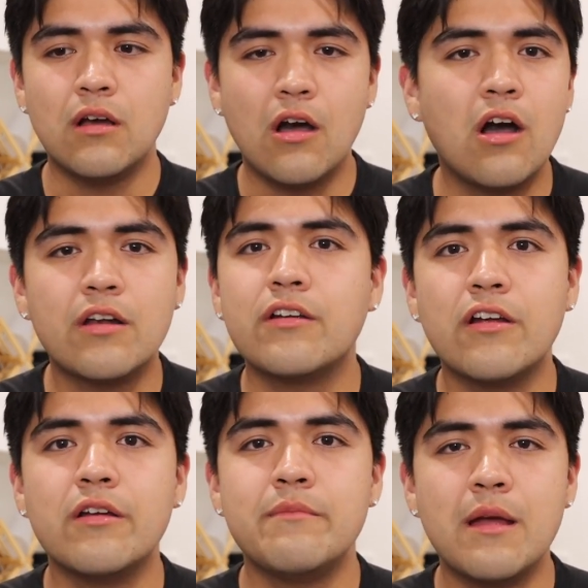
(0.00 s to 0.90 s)
honor
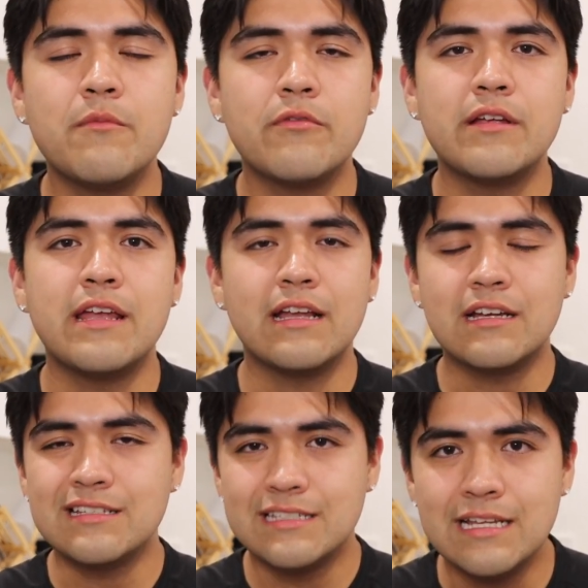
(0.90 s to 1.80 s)
her memory and
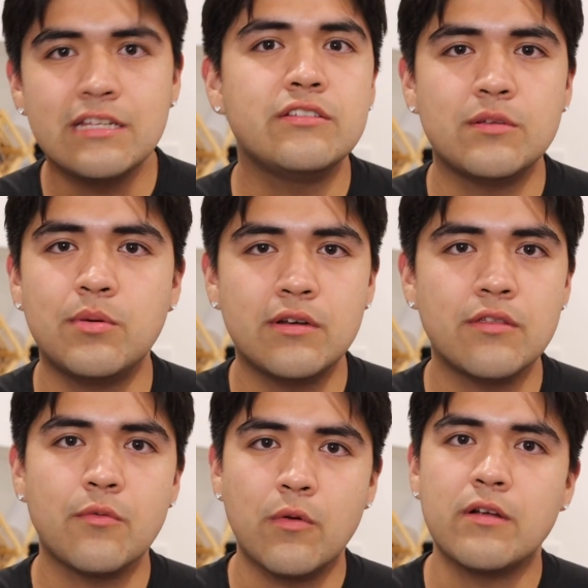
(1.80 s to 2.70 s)
continue to put in
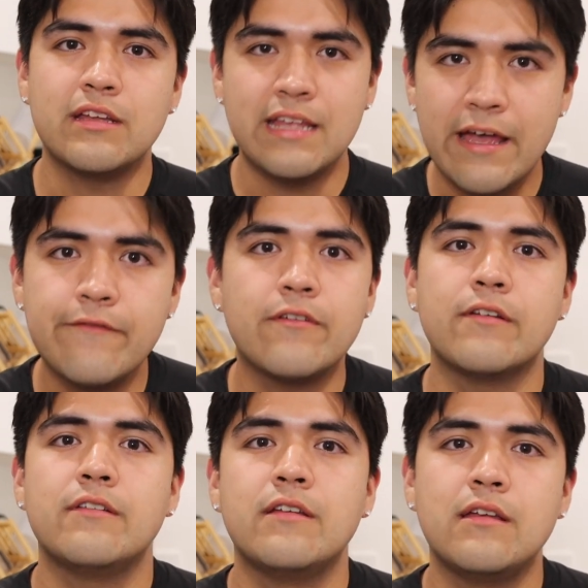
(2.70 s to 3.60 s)
the work and
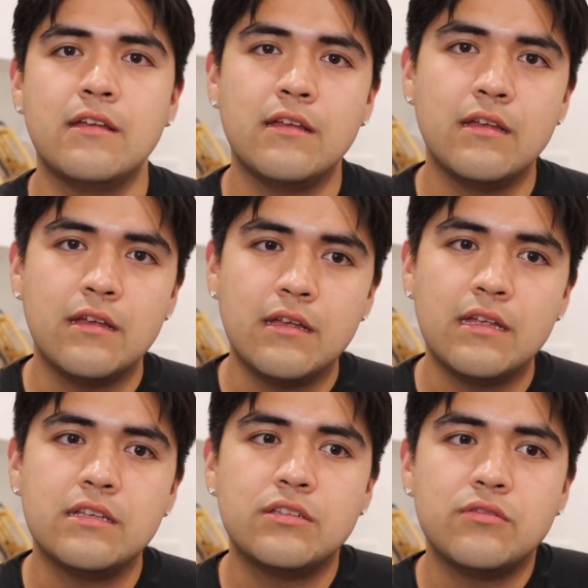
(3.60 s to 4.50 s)
effort
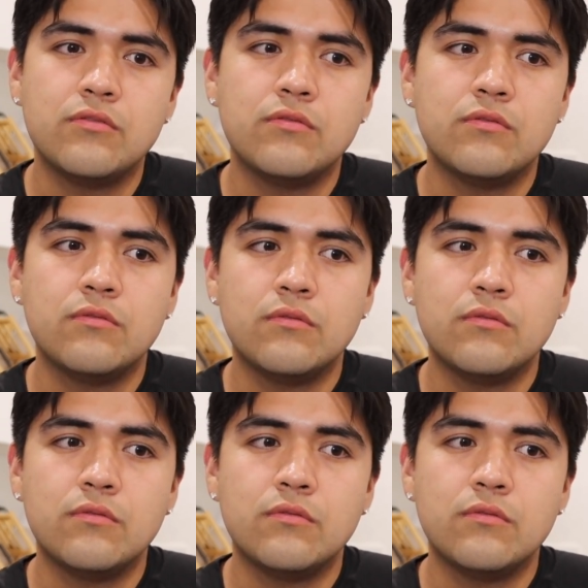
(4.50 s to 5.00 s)
into